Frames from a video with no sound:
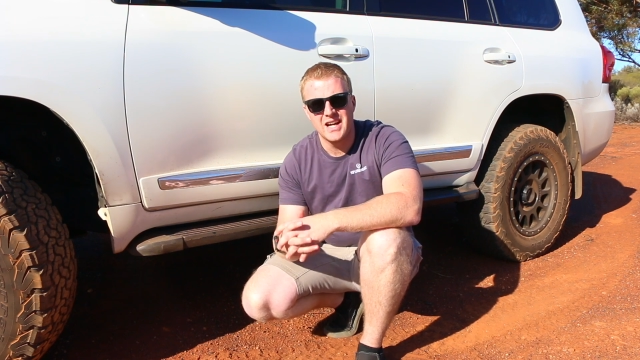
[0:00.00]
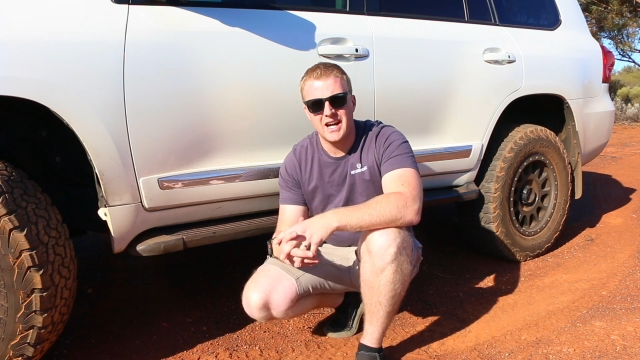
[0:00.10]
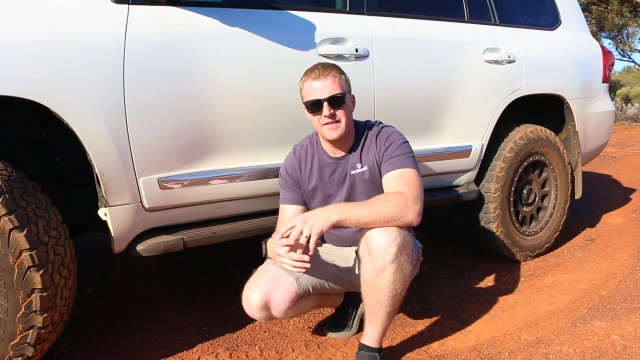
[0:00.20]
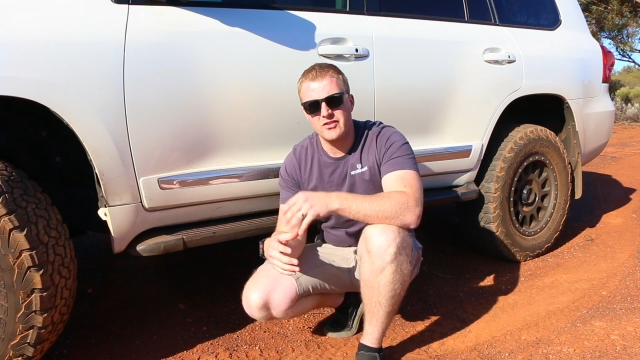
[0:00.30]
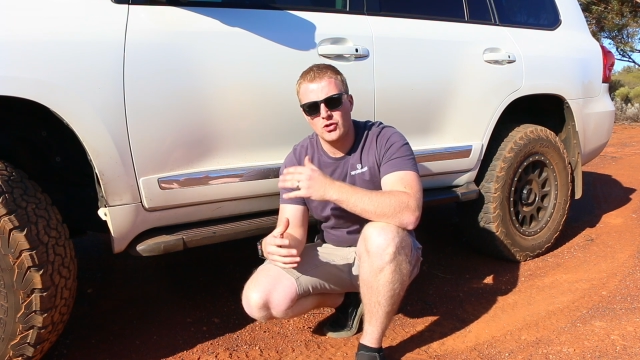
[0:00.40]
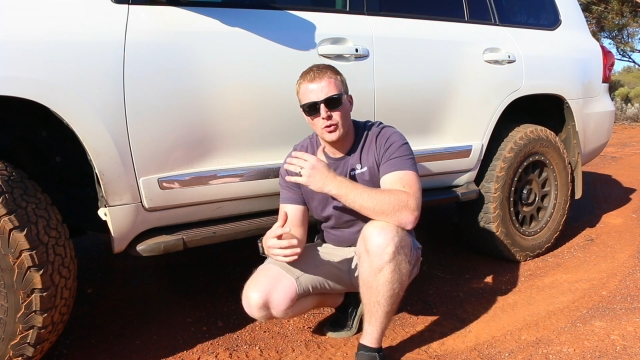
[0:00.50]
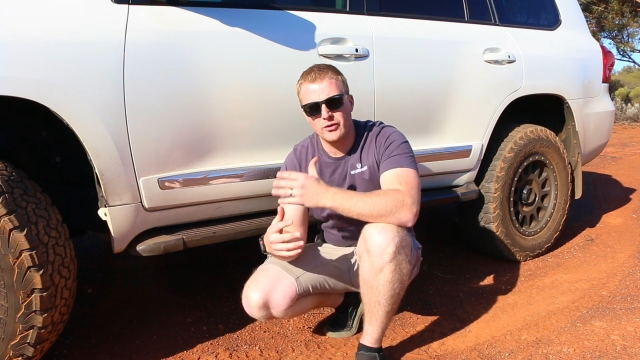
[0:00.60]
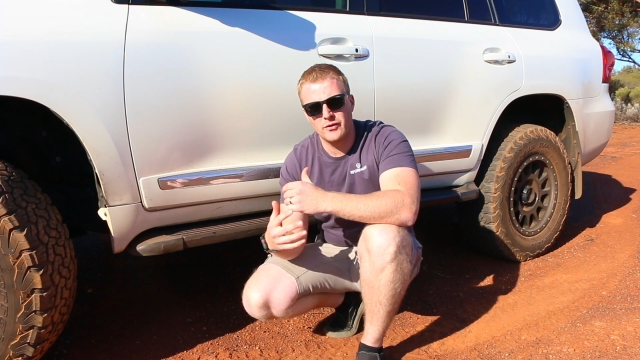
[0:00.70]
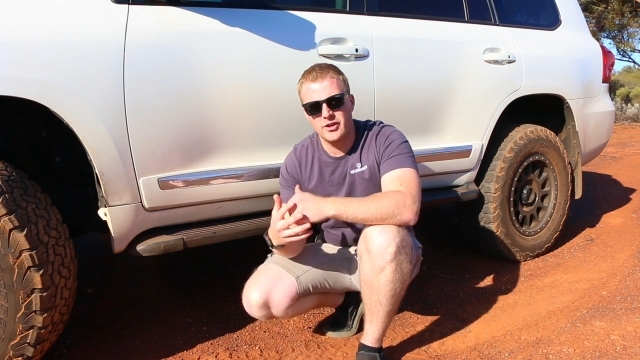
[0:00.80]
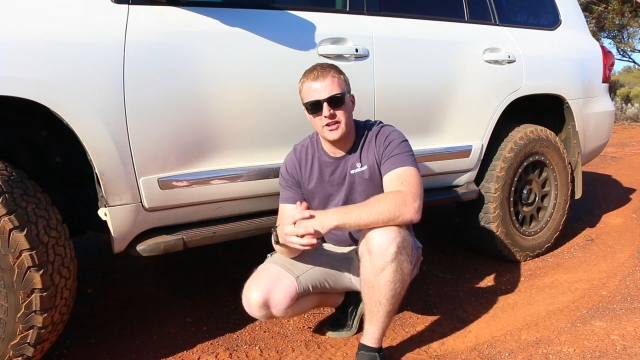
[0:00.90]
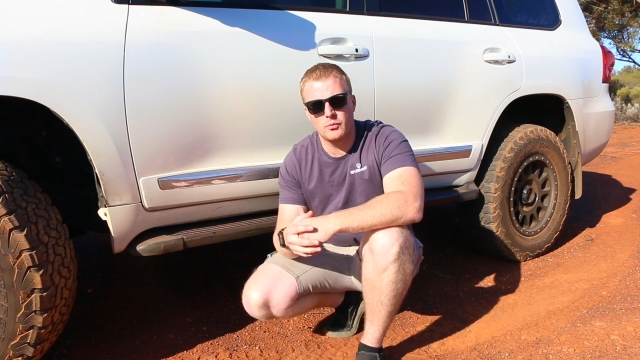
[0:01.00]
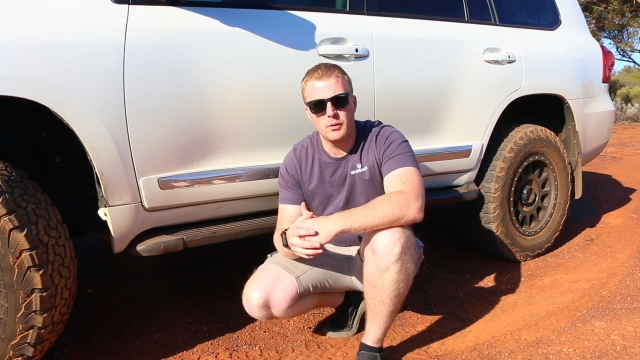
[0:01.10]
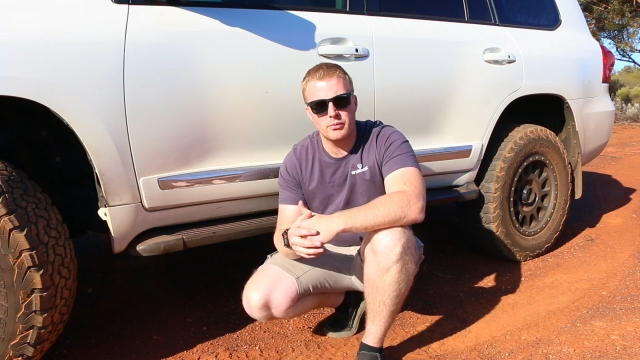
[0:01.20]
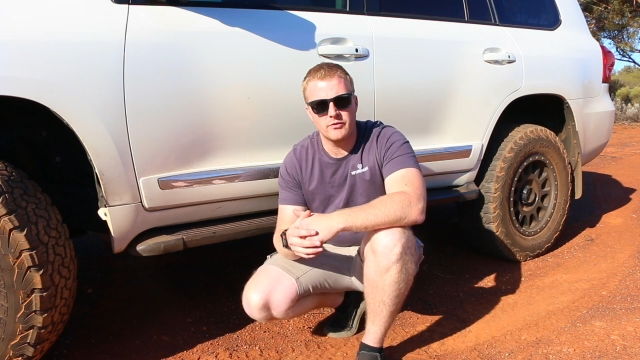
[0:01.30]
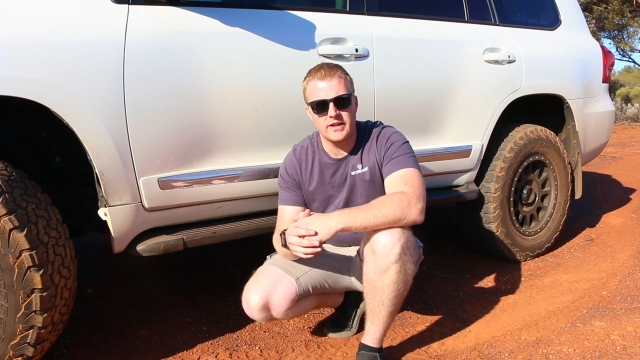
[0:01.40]
and this torque converter is
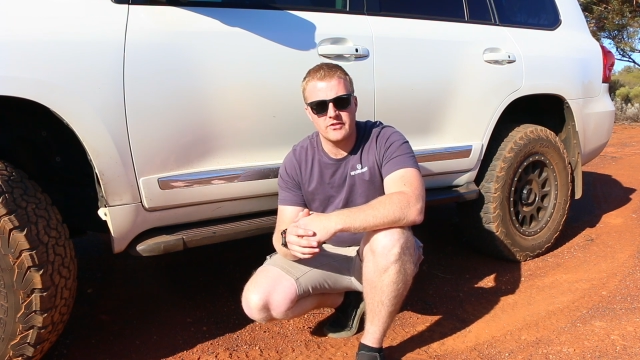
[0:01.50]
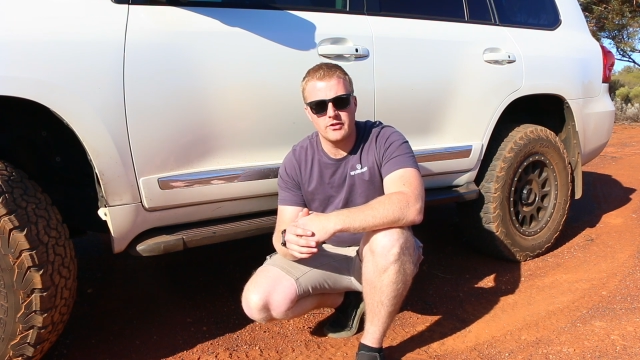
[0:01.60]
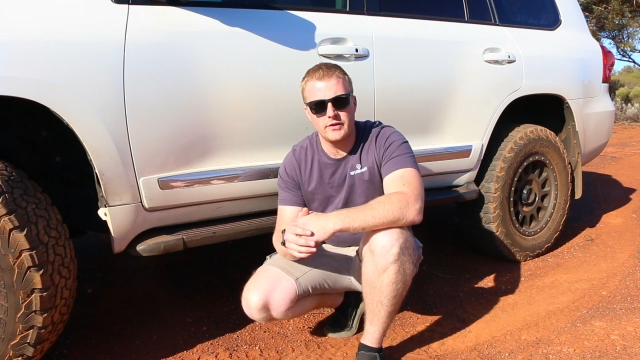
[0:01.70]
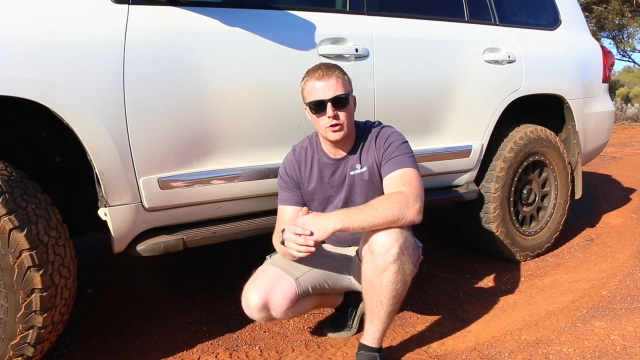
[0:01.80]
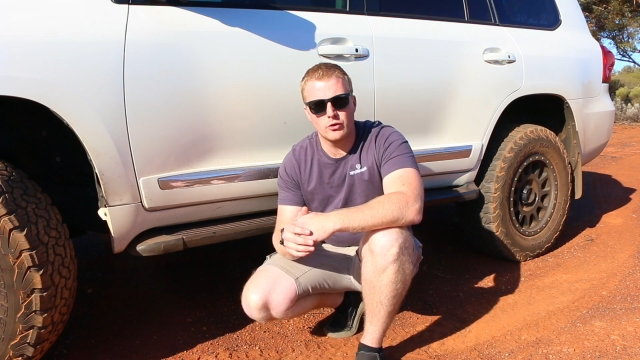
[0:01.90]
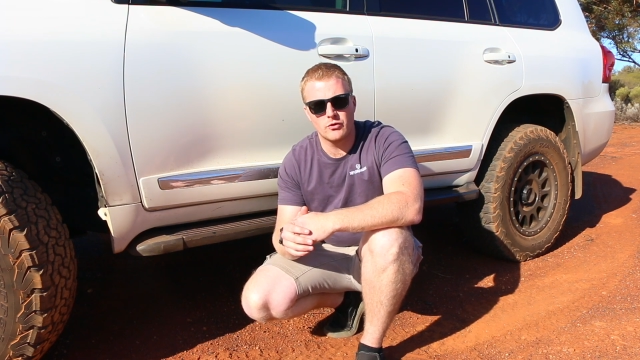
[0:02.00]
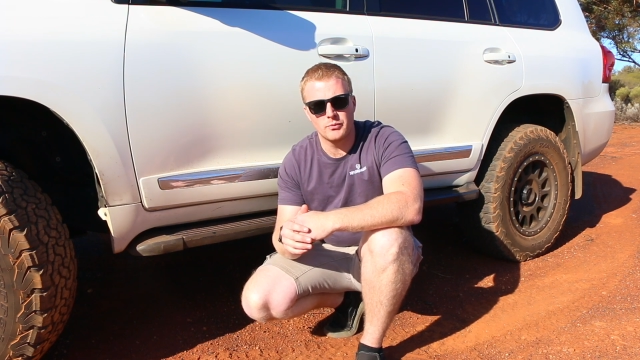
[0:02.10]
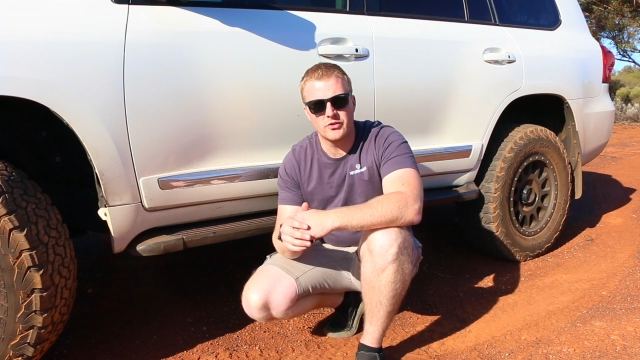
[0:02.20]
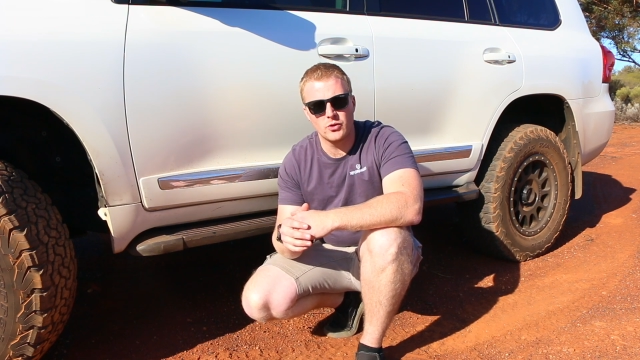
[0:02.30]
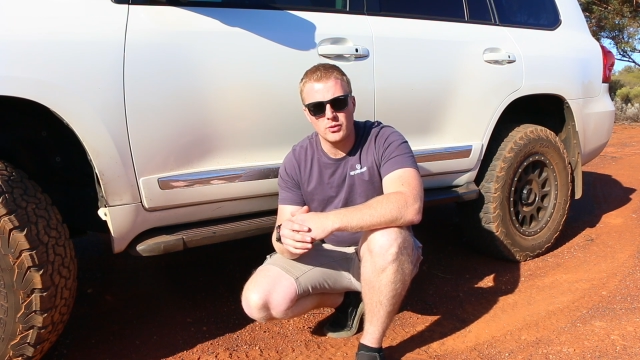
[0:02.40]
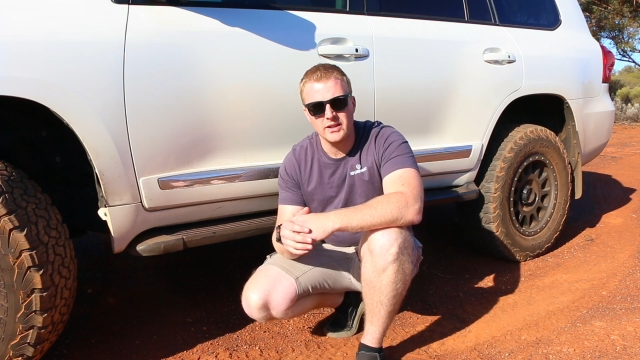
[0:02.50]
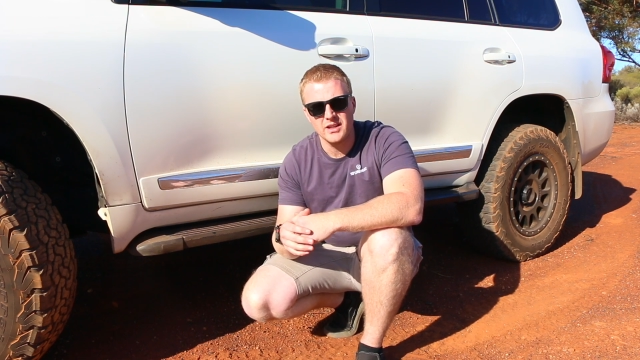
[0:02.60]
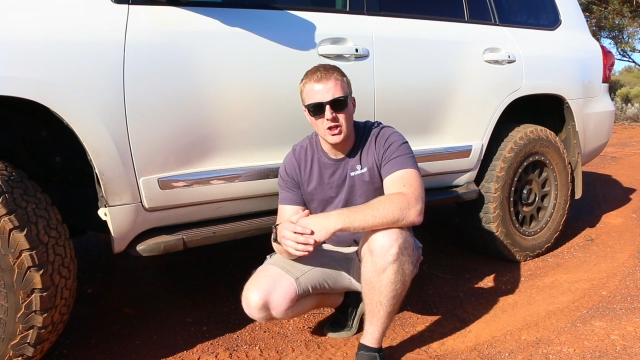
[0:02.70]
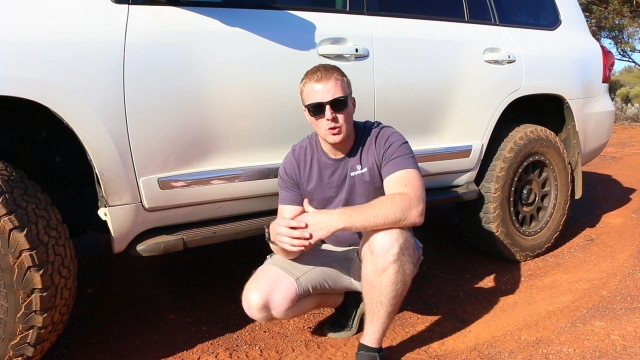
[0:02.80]
what prevents the vehicle from stalling